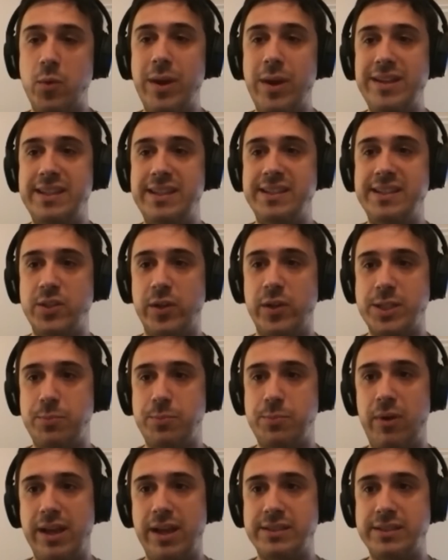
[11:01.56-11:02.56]
things are
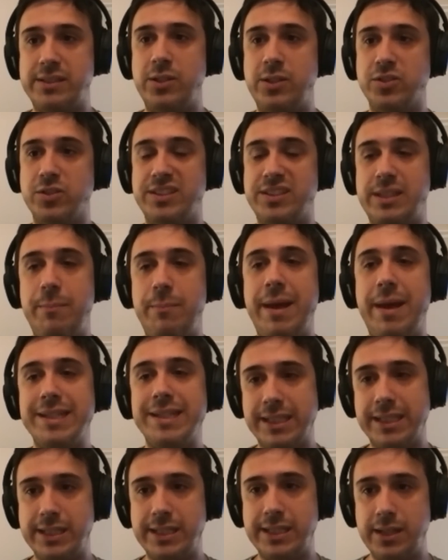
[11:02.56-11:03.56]
expressed, you know, the
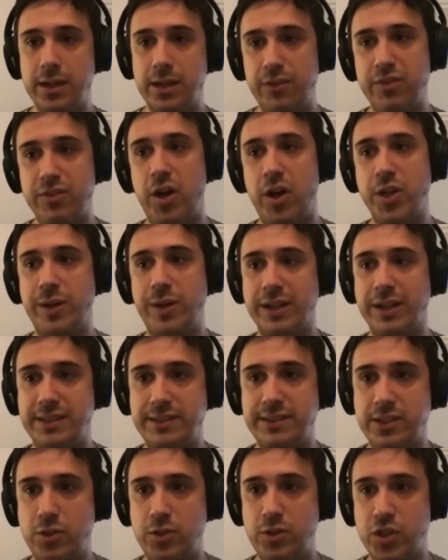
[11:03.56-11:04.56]
semantic of contract
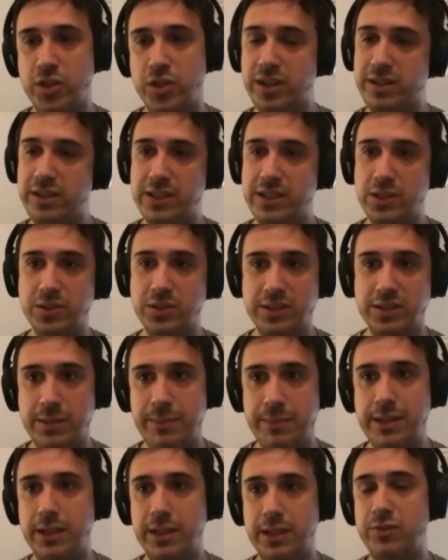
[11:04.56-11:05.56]
execution in Tezos, the
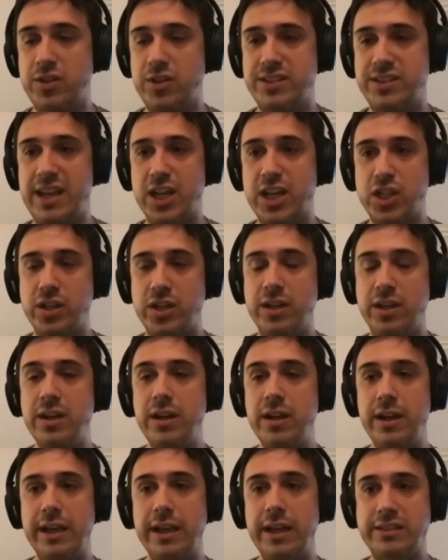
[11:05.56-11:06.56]
semantic of transaction
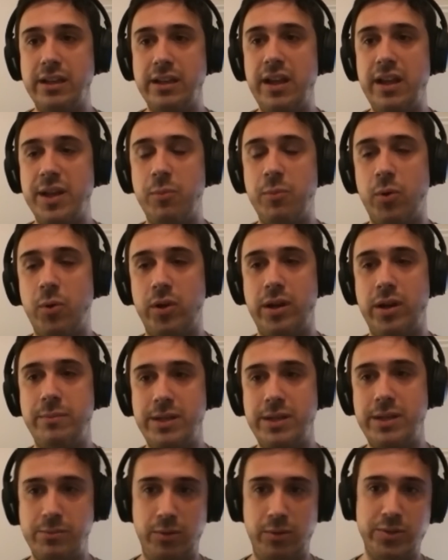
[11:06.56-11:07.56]
is a lot more
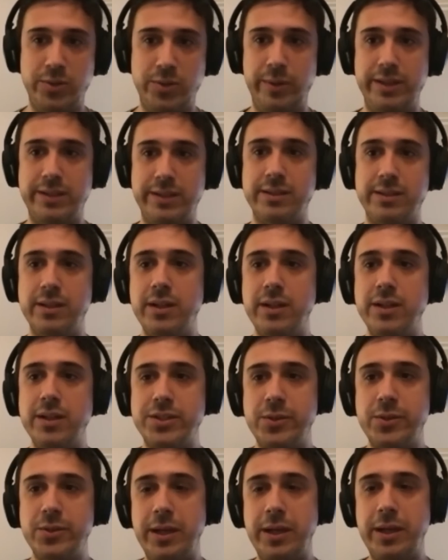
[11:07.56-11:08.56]
amenable to it.
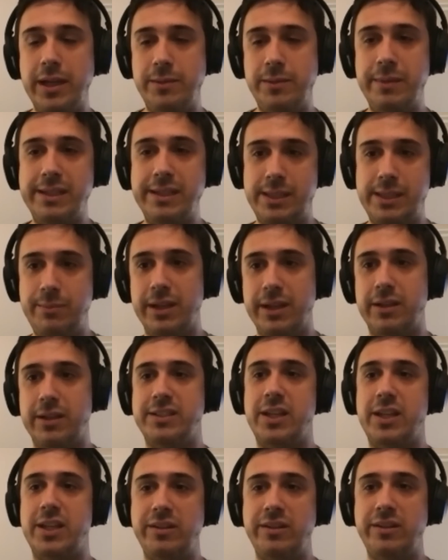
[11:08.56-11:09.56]
So it may seem like a
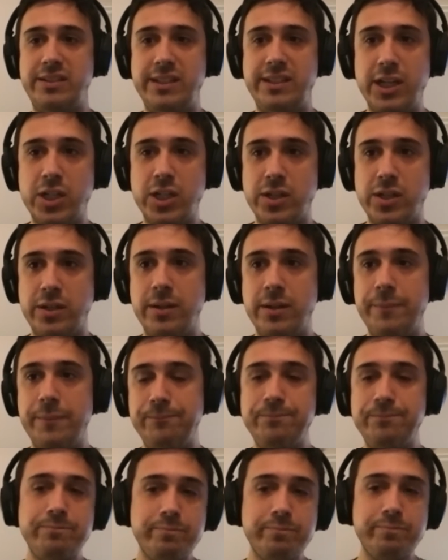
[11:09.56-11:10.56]
subtle distinction,
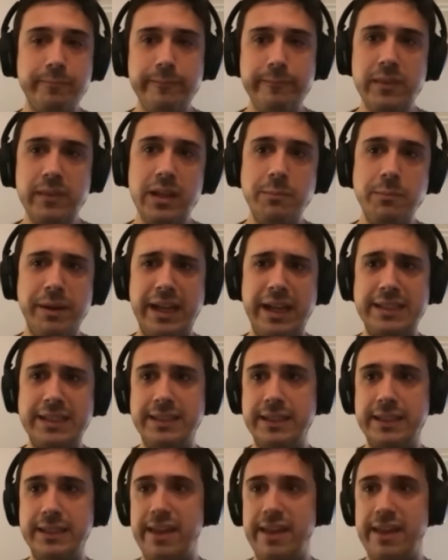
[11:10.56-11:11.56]
but I
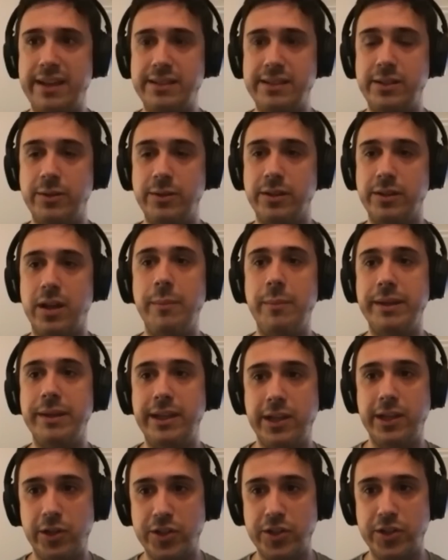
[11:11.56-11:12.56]
think that, you know, in the
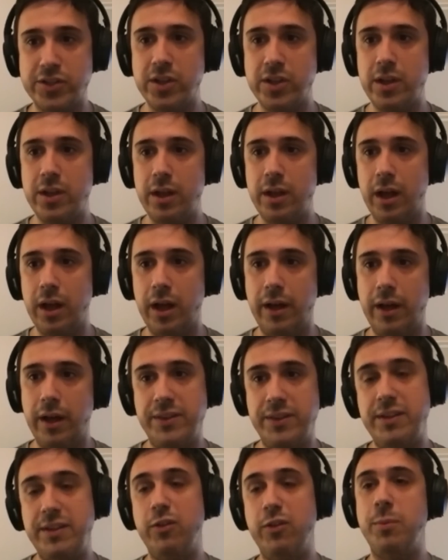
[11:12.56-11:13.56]
coming years,
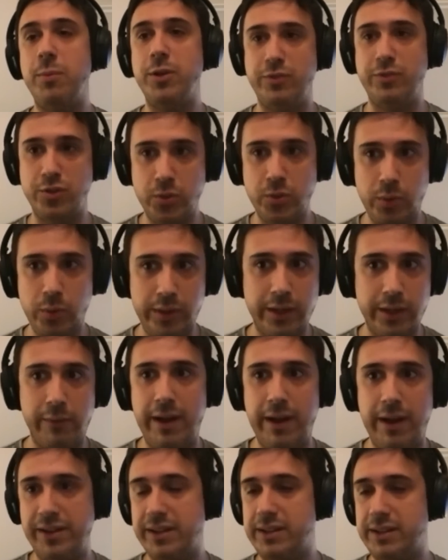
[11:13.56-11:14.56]
the development of the tooling
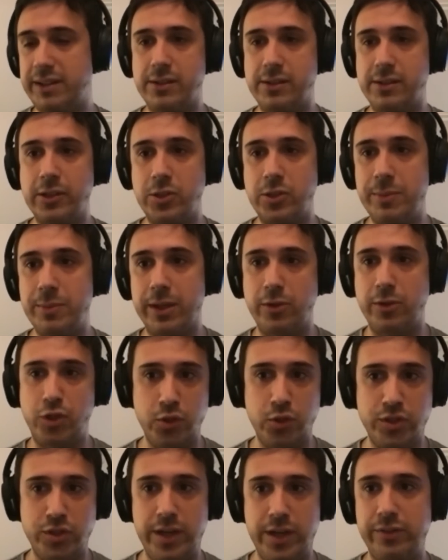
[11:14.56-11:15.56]
around it is going to make a
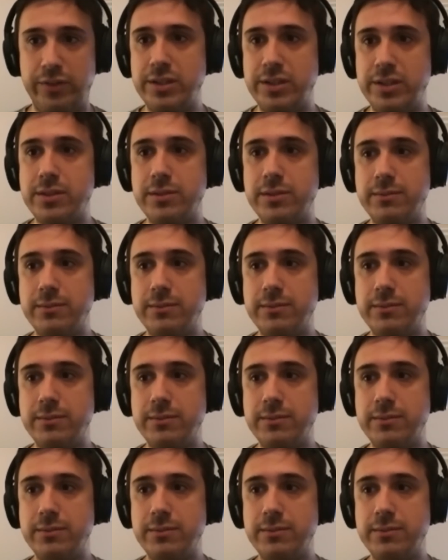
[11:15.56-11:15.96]
huge difference.